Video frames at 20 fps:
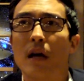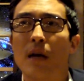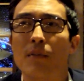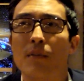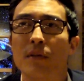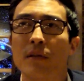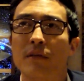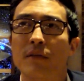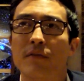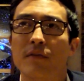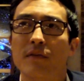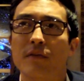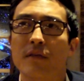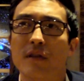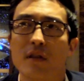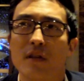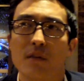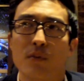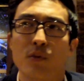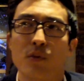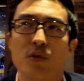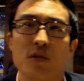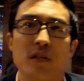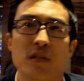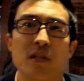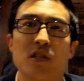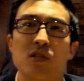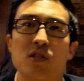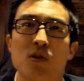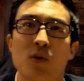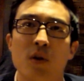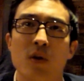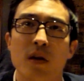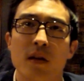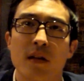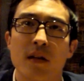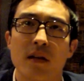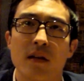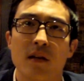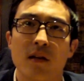I believe Bruce Lee's
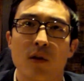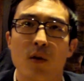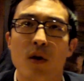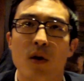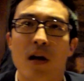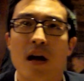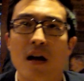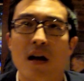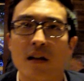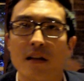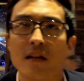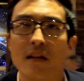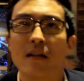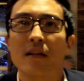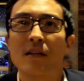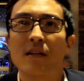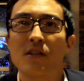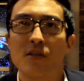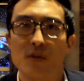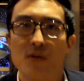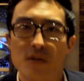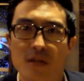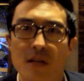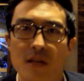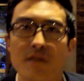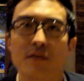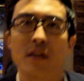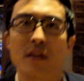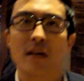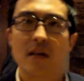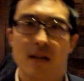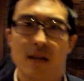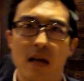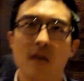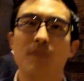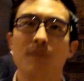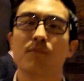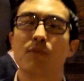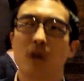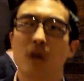story. They had Lauren Holly. She was in that. They had
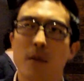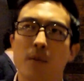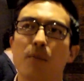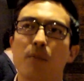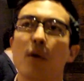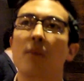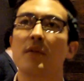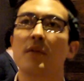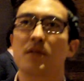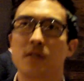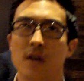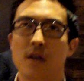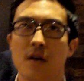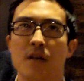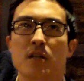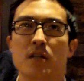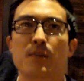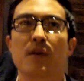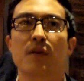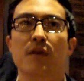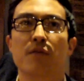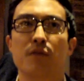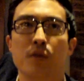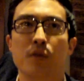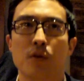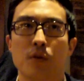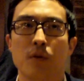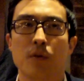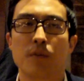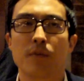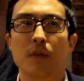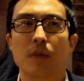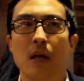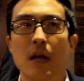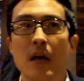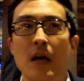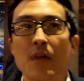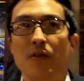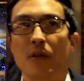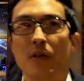that couple moments there. There's been a
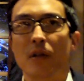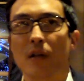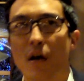few.